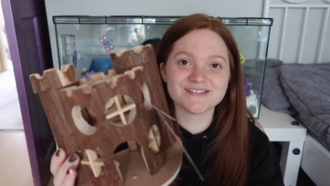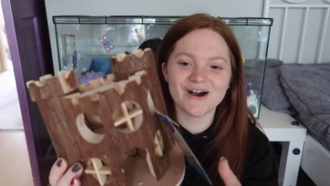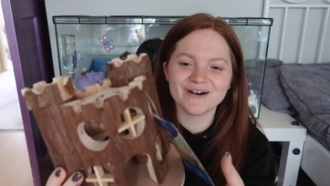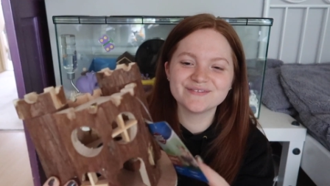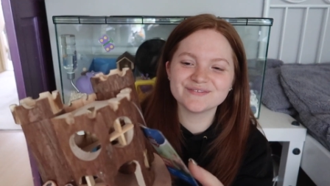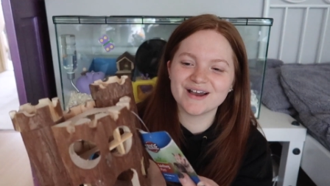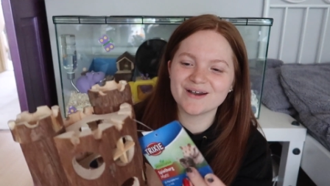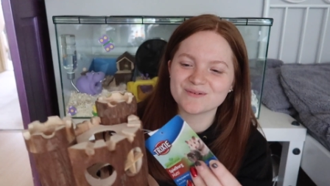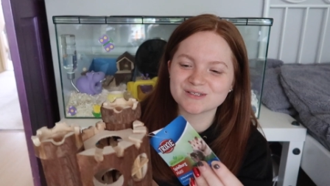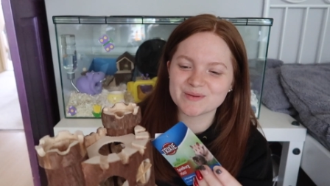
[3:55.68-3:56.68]
stuff.
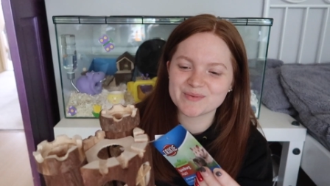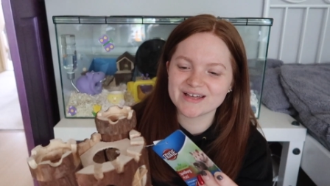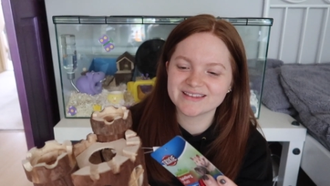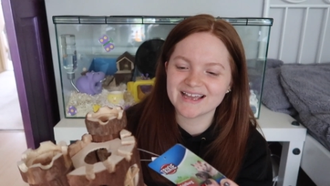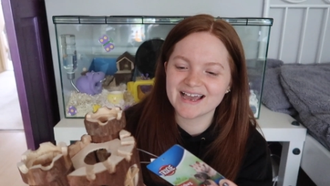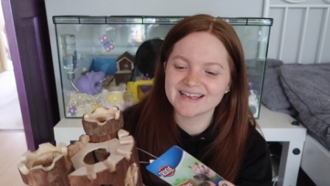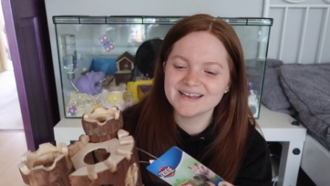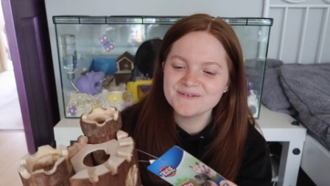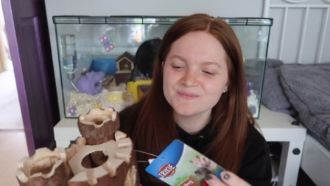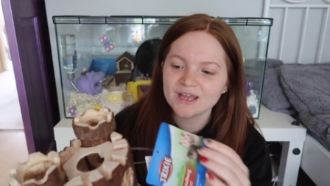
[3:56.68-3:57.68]
Uh, it was my birthday
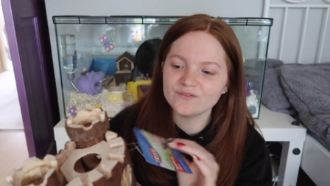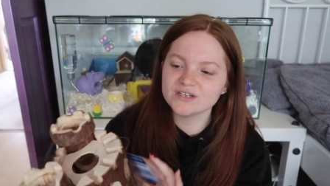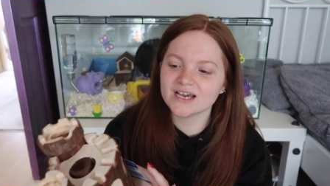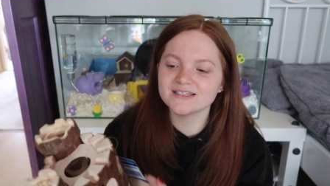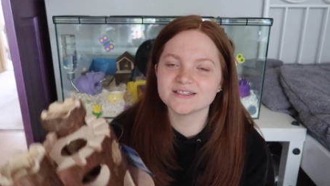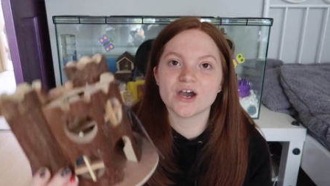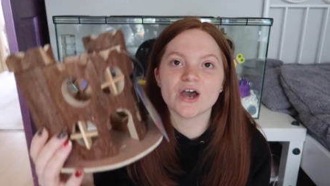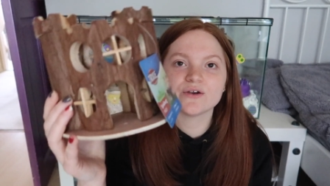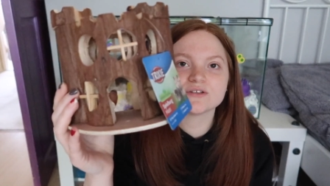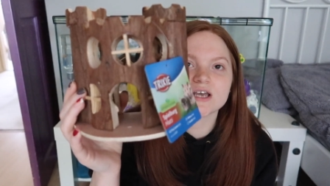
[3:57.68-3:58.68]
a few days ago,